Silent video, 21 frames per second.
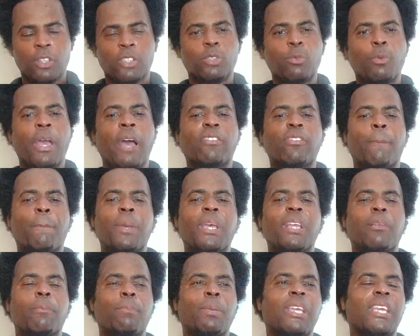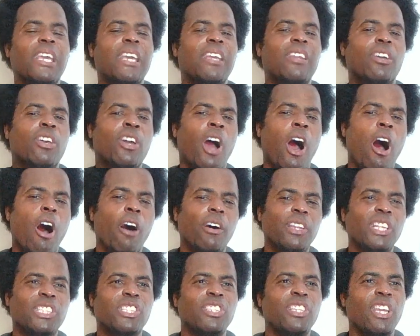So we have to begin to
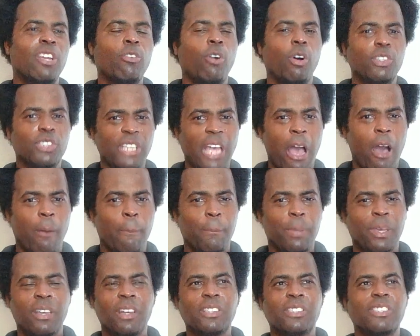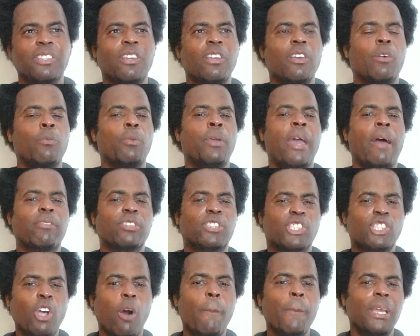call these Negroes out, because we have
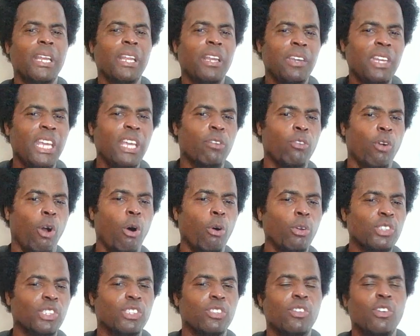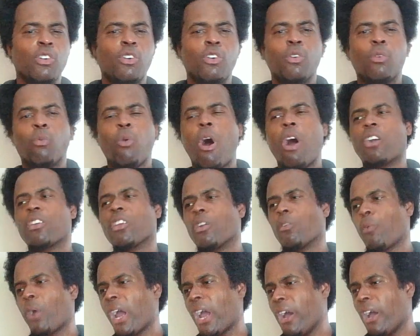so many Negroes walking
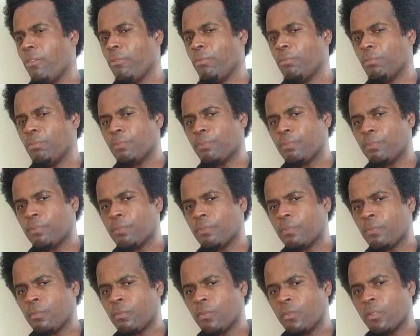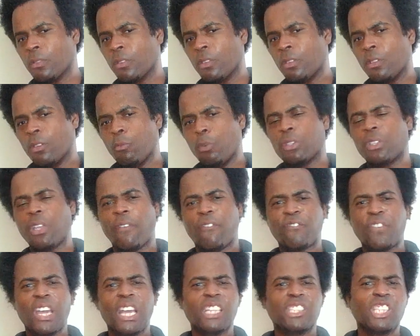around with their
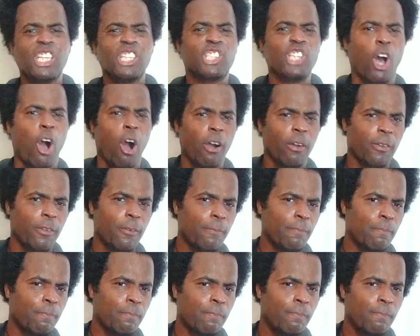fancy talk